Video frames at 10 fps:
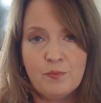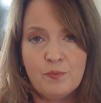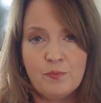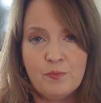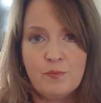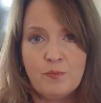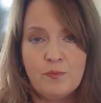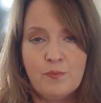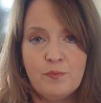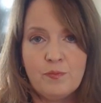
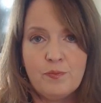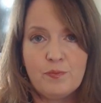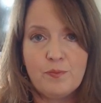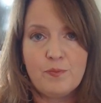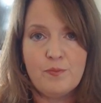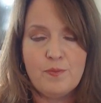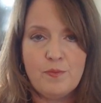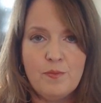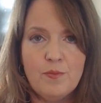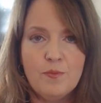
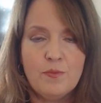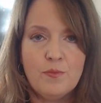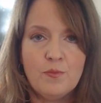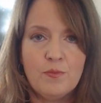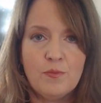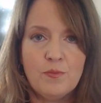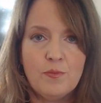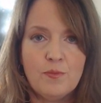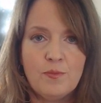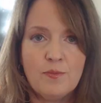
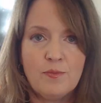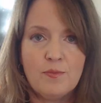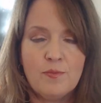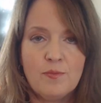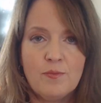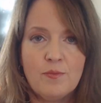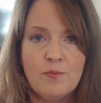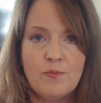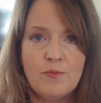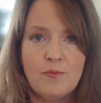
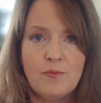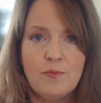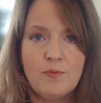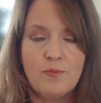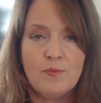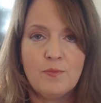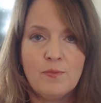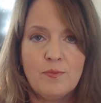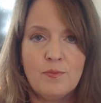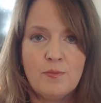
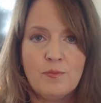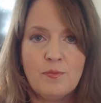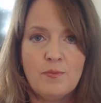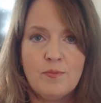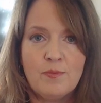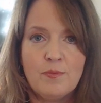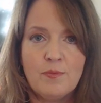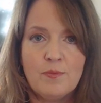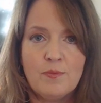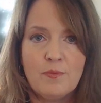
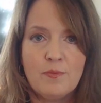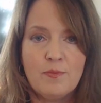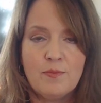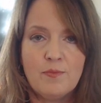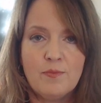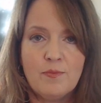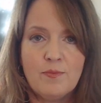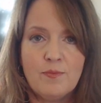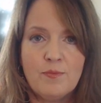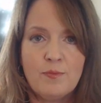
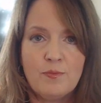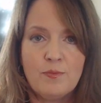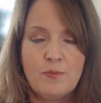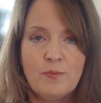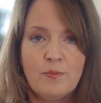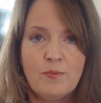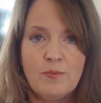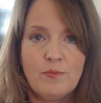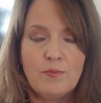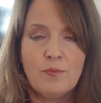
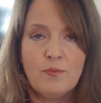No words are spoken by the person on screen.